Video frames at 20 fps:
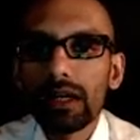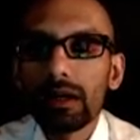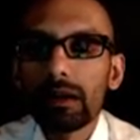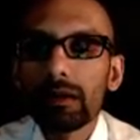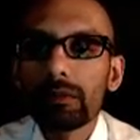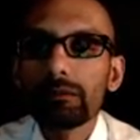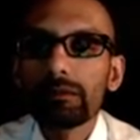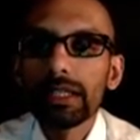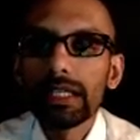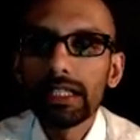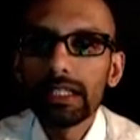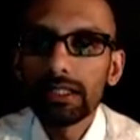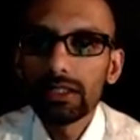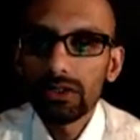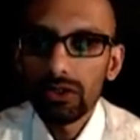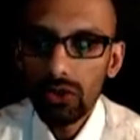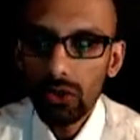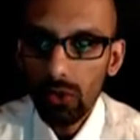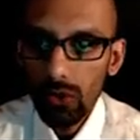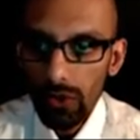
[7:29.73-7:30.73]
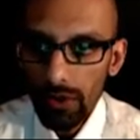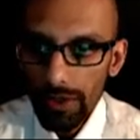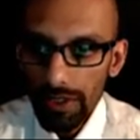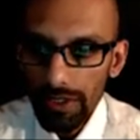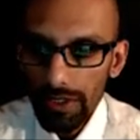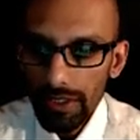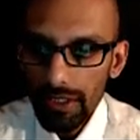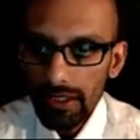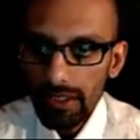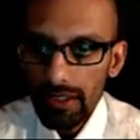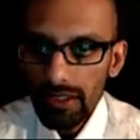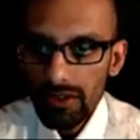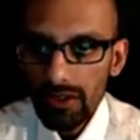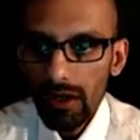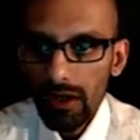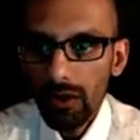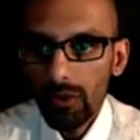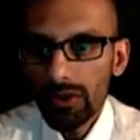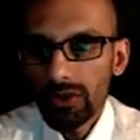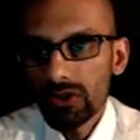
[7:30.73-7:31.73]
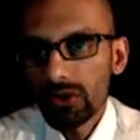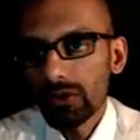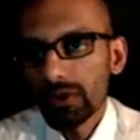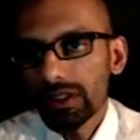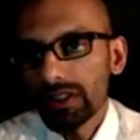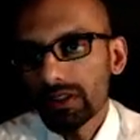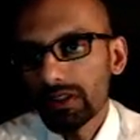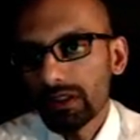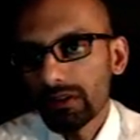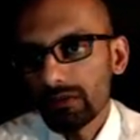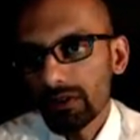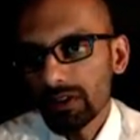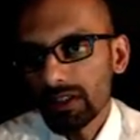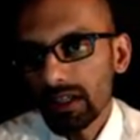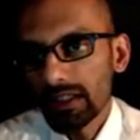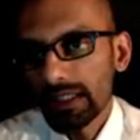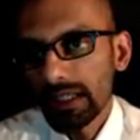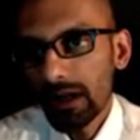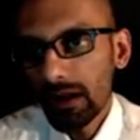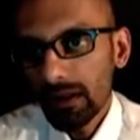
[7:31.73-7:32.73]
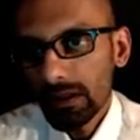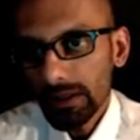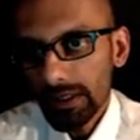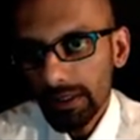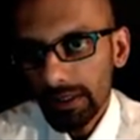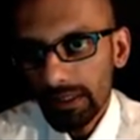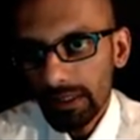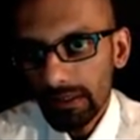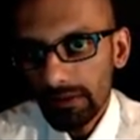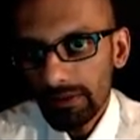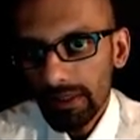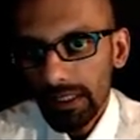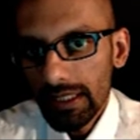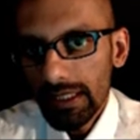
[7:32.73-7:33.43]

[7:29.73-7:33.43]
medial cord is always going to converge on the ulnar nerve,